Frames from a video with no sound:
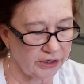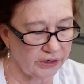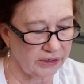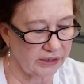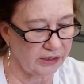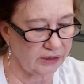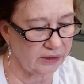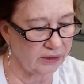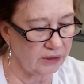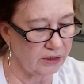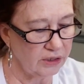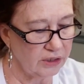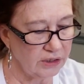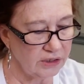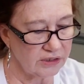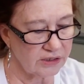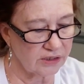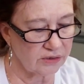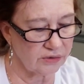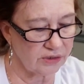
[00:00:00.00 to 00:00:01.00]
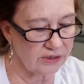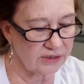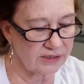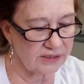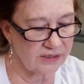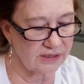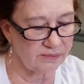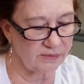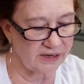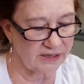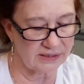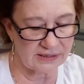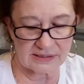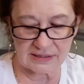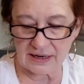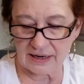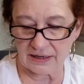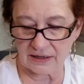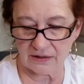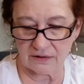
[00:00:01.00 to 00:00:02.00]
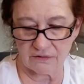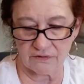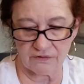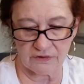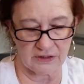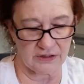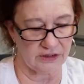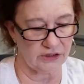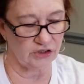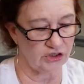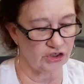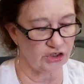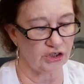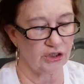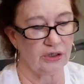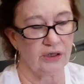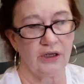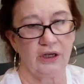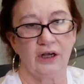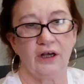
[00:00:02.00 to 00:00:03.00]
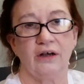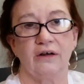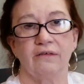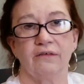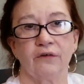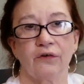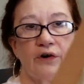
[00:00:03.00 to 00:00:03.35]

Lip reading: in it. So this is my second finish of